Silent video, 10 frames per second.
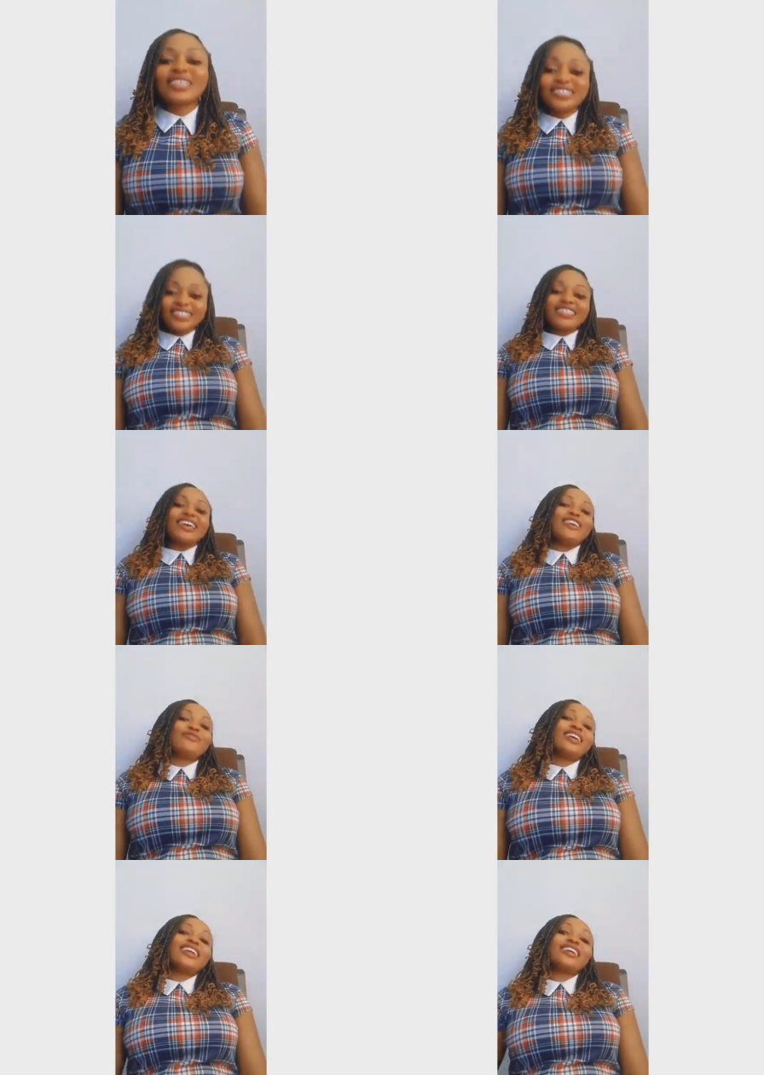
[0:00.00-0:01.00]
See,
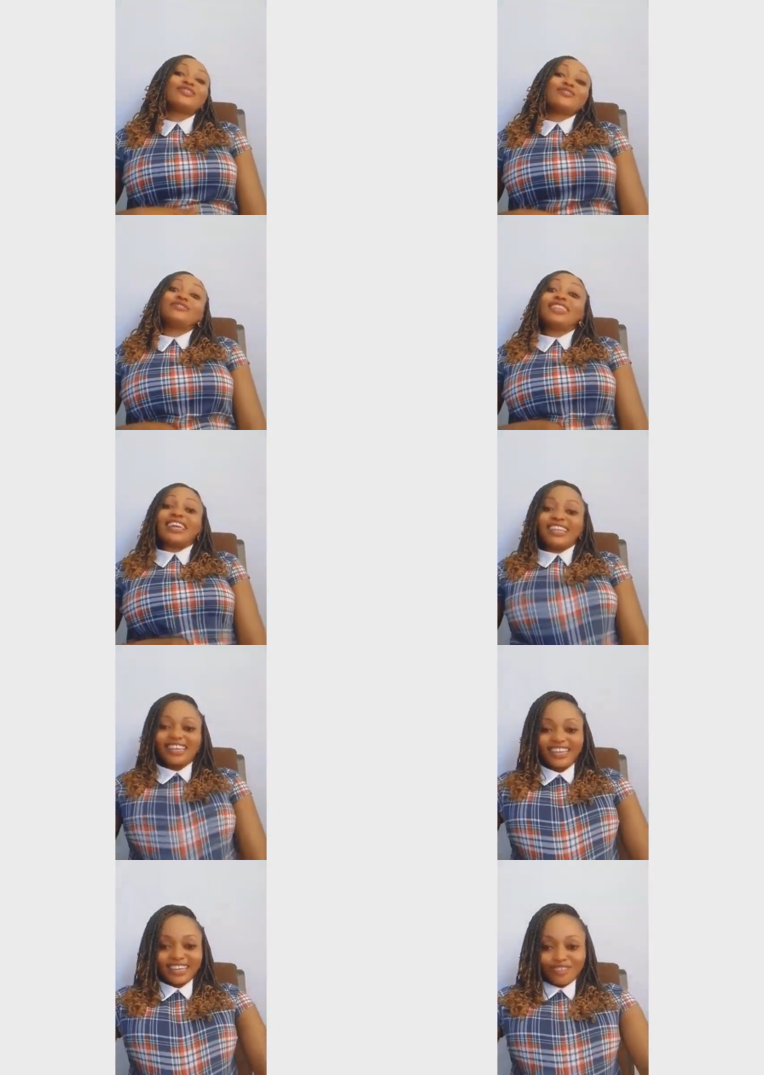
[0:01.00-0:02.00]
fathers of
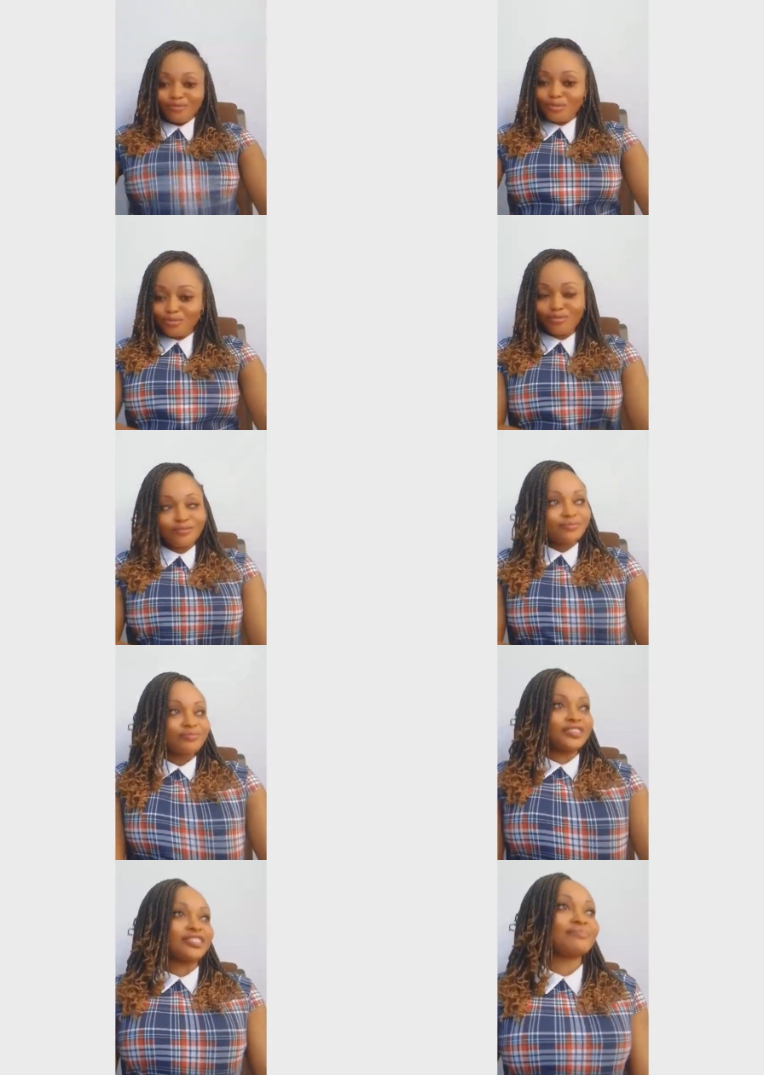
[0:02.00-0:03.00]
then, you people,
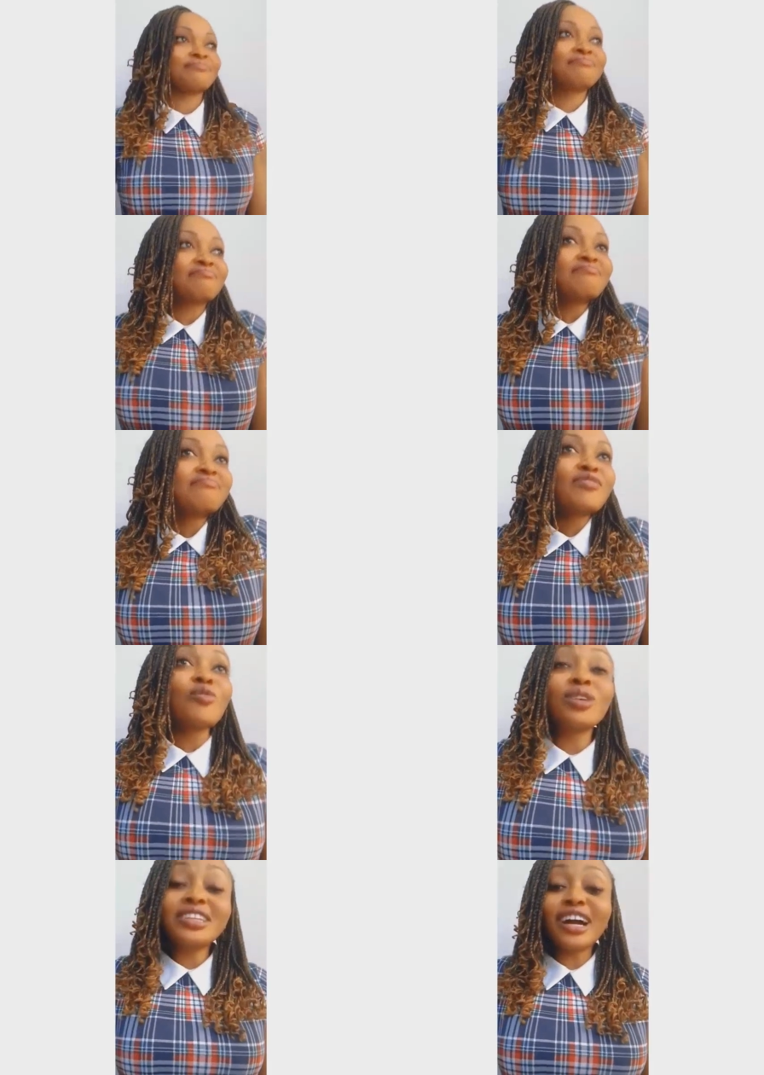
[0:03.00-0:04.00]

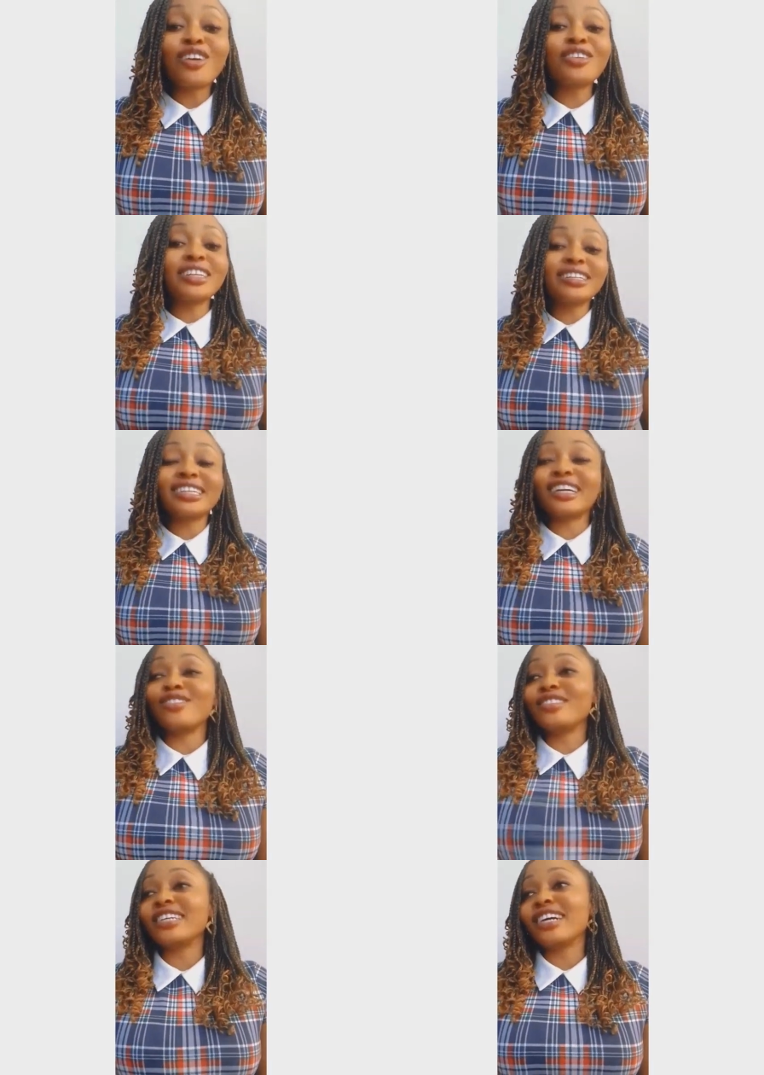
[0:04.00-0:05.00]
well, they are gone now. They
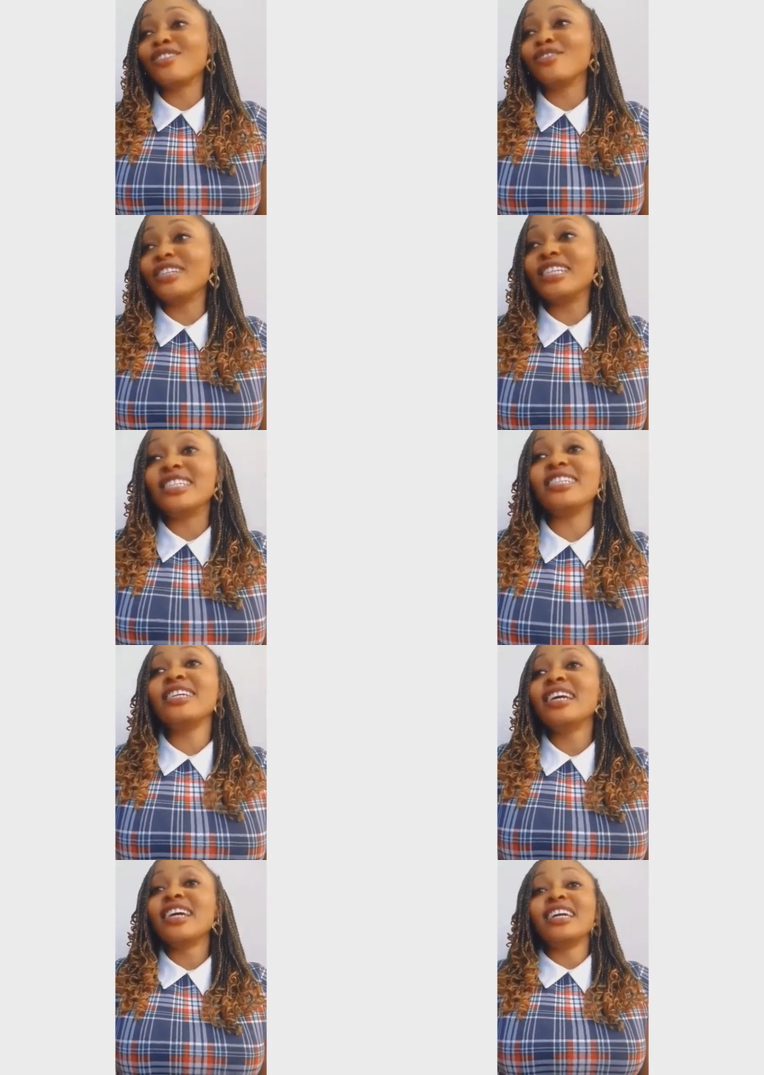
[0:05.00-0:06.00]
cannot really
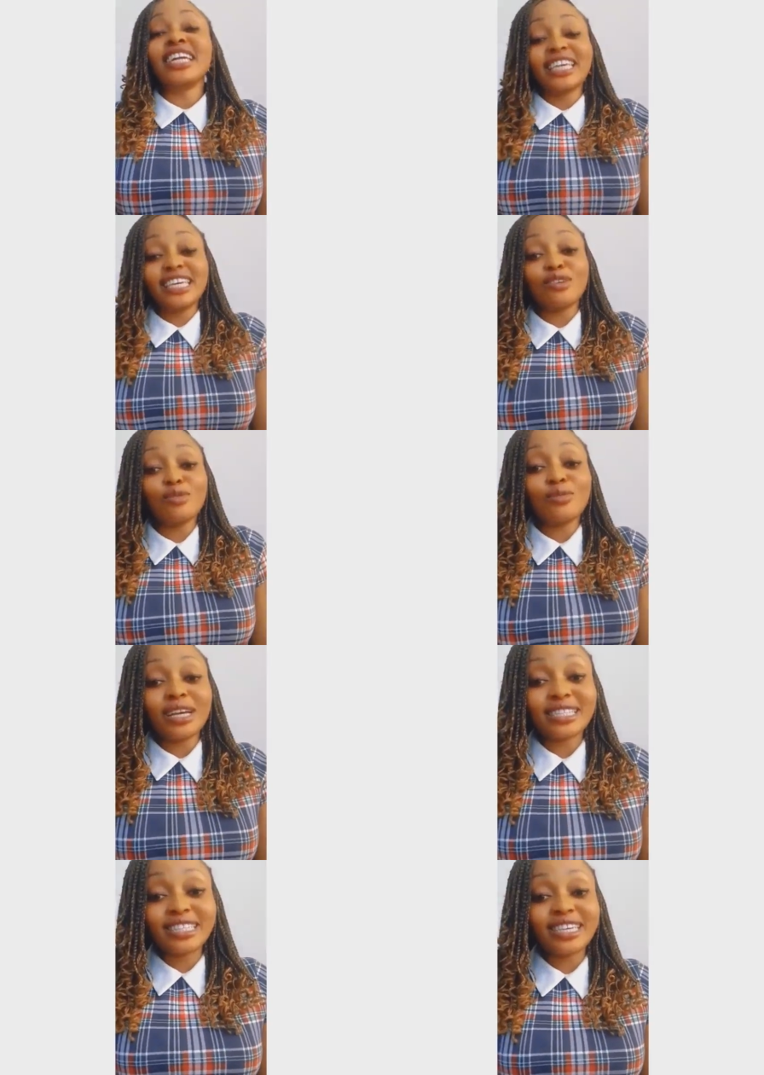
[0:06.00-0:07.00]
hear what we
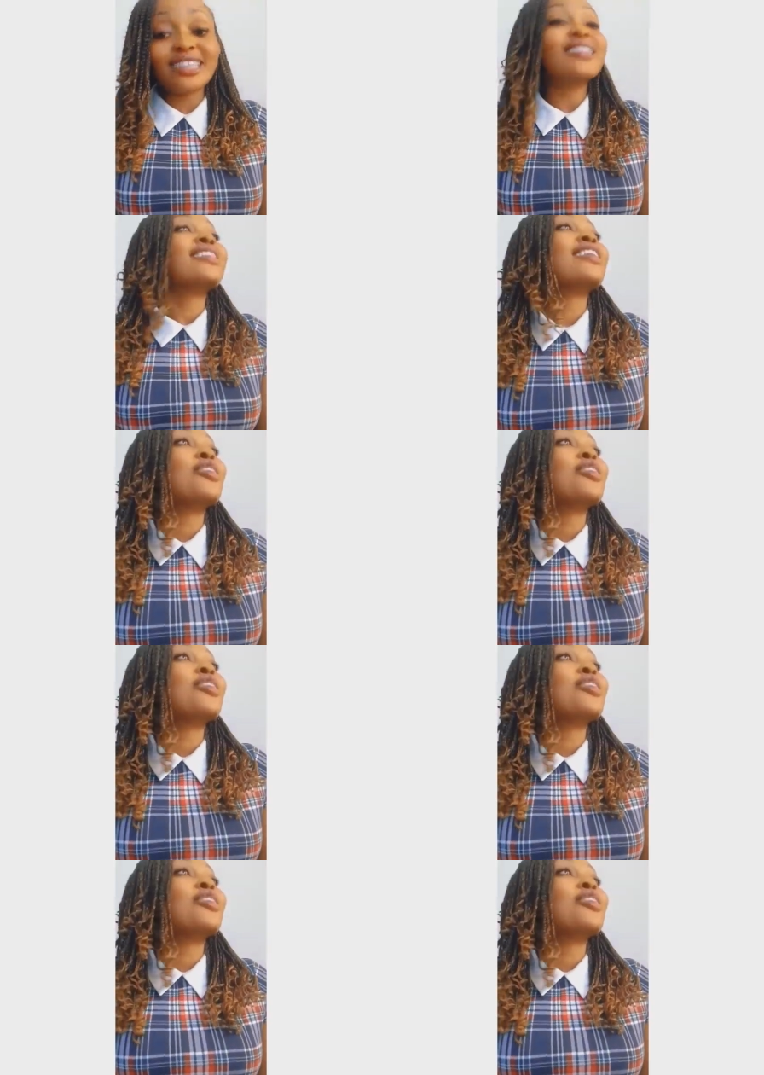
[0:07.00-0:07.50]
are saying.